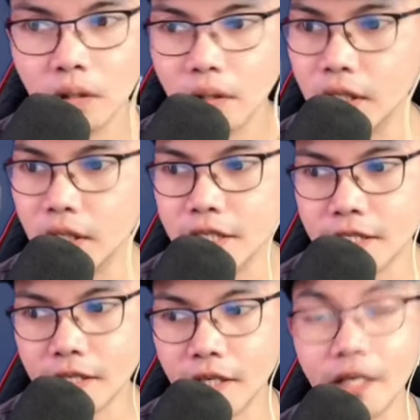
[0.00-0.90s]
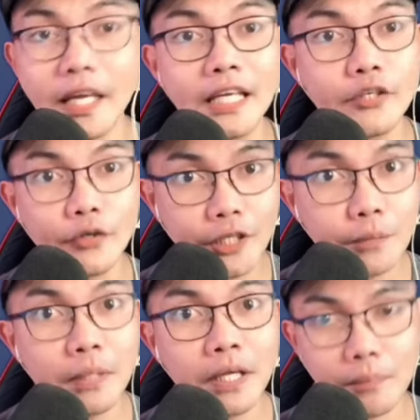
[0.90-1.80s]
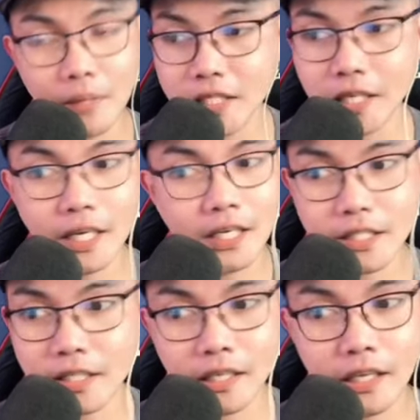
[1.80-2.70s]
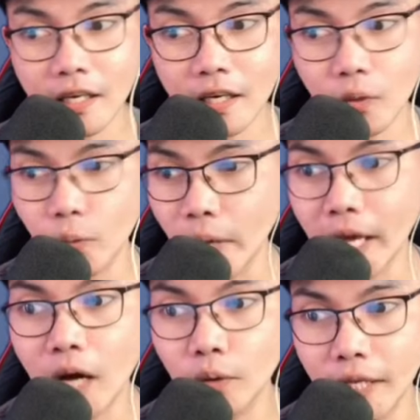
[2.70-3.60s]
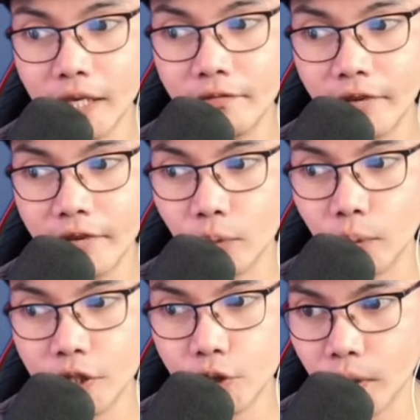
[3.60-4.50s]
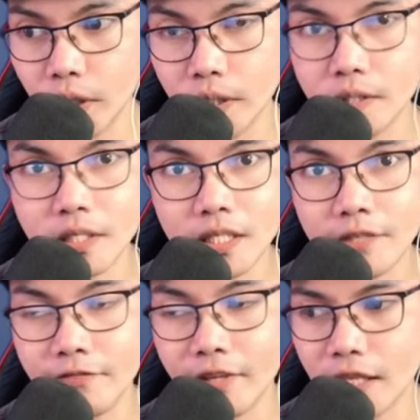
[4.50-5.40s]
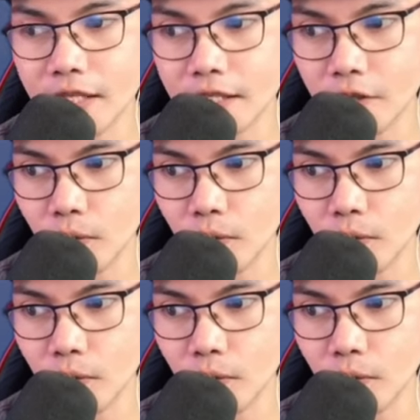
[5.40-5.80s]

This is incredibly amazing, guys. The way how they invented this one, such a fantastic one.